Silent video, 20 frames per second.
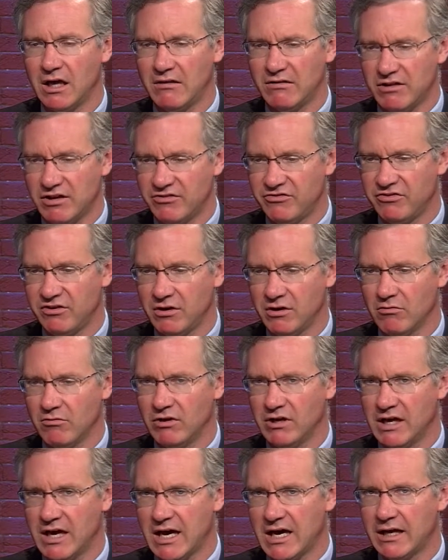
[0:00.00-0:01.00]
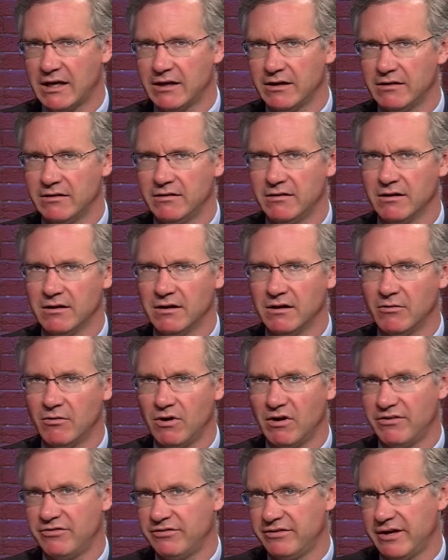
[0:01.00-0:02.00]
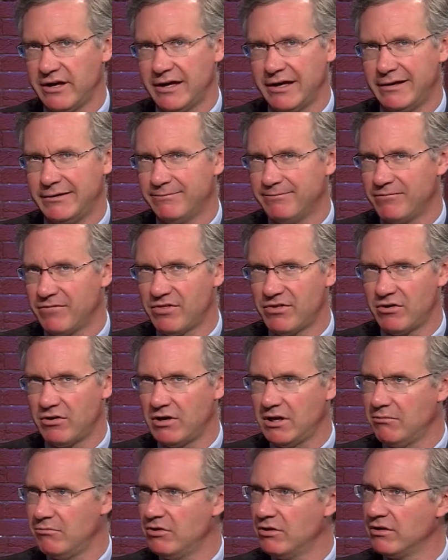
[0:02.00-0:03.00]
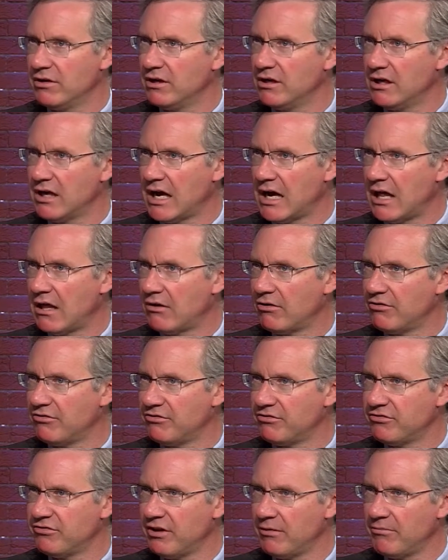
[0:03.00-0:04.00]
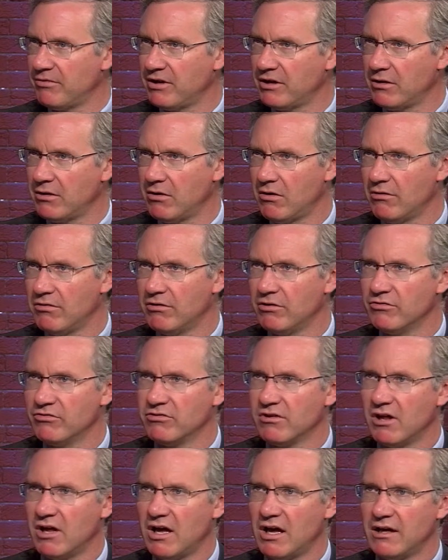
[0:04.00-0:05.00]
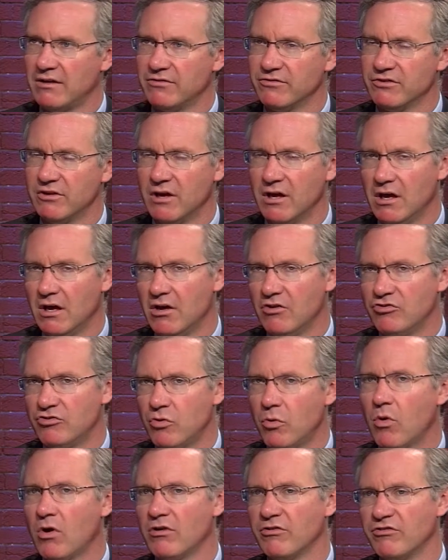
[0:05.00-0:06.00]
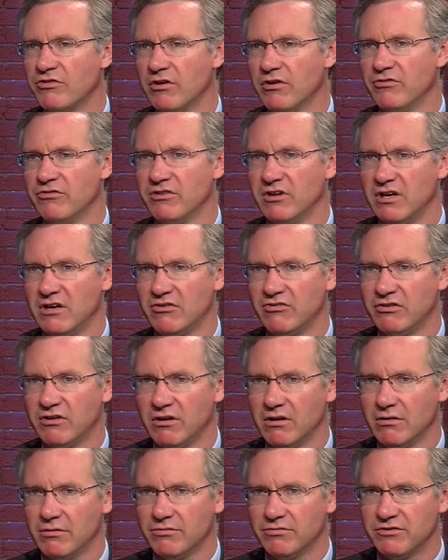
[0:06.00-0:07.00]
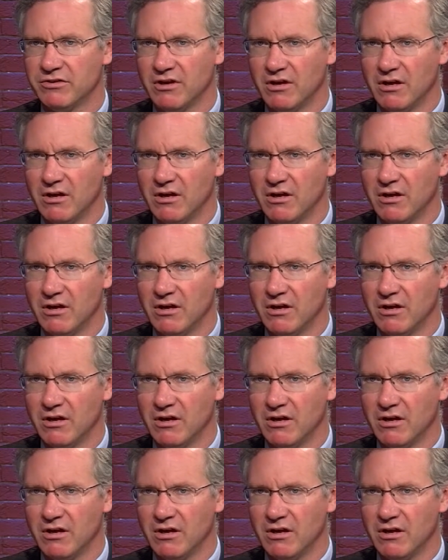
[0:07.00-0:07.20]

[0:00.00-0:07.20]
this year we added, I want to say, $30 million or something along those lines towards those initiatives.